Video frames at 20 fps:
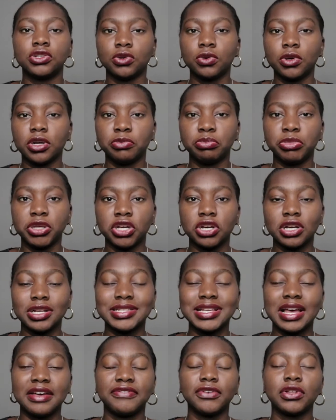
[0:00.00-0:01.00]
doing,
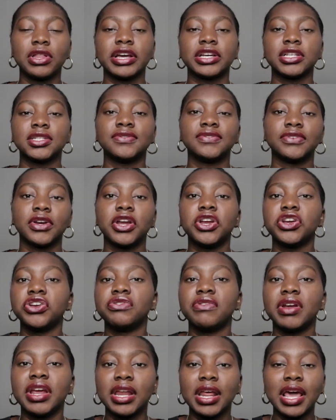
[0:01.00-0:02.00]
because I feel like it's very
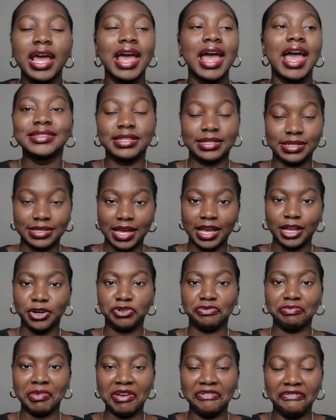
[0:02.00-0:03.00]
great. This is the end
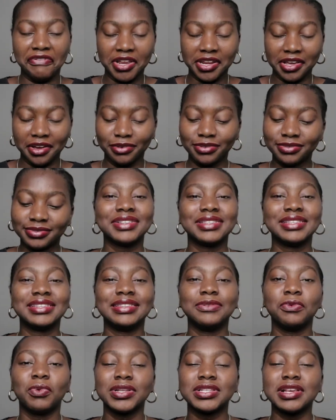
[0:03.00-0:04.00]
of my video for
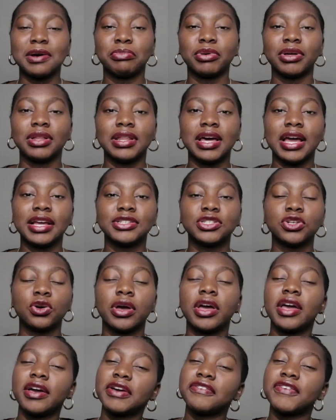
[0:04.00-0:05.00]
What's Up Online.
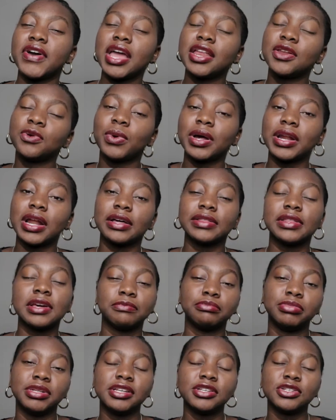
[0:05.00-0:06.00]
So for anyone out there,
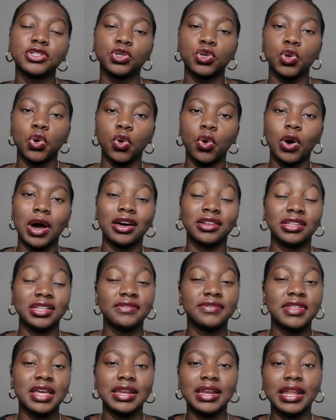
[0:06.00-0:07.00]
please go, I'll
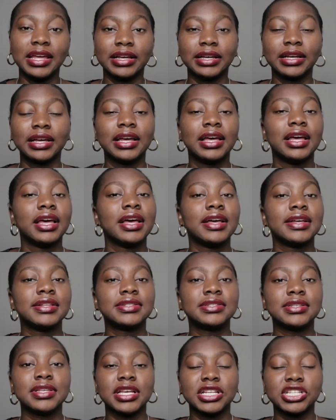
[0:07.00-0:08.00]
leave the link
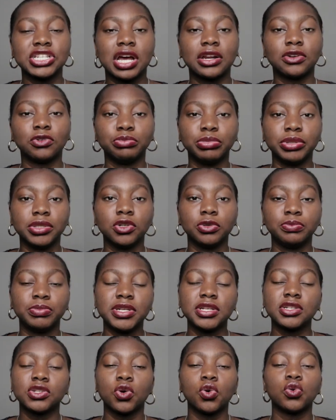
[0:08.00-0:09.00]
to the channel below.
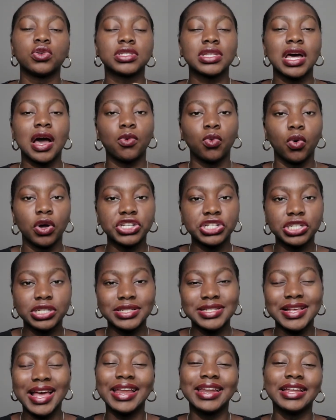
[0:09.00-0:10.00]
Please go start watching
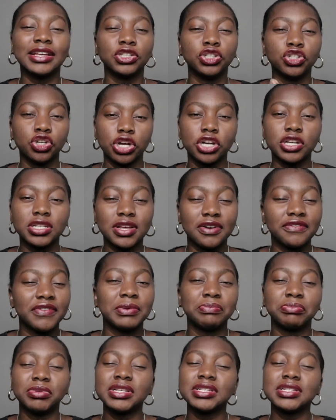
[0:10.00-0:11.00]
it and enjoy yourself,
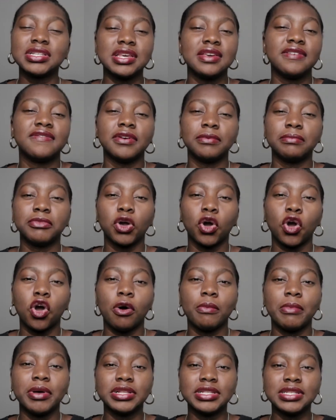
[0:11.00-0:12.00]
and please leave him your
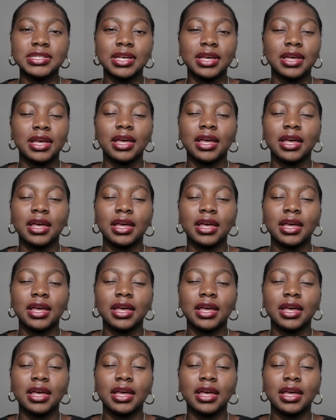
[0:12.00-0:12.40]
comments